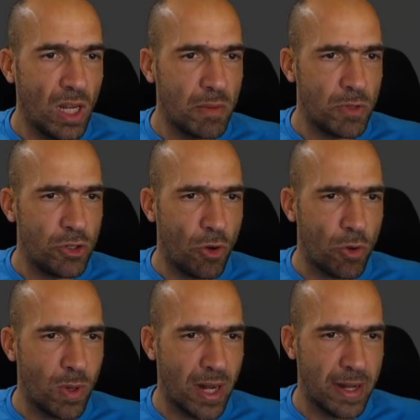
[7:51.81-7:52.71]
let me
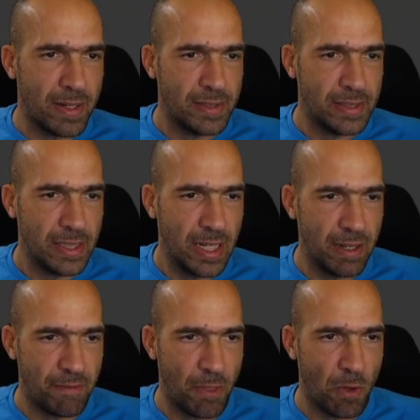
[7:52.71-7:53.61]
show you what I
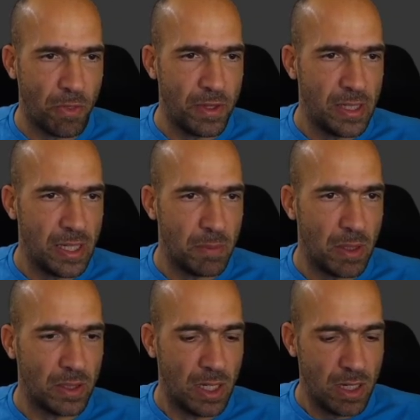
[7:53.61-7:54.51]
have thought
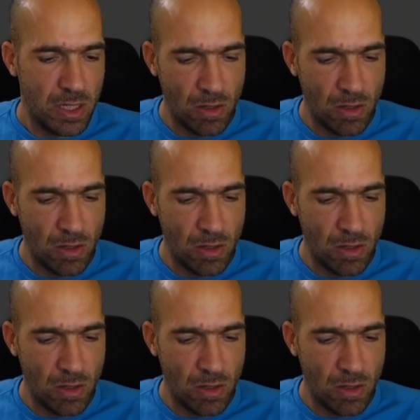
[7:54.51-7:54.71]
about.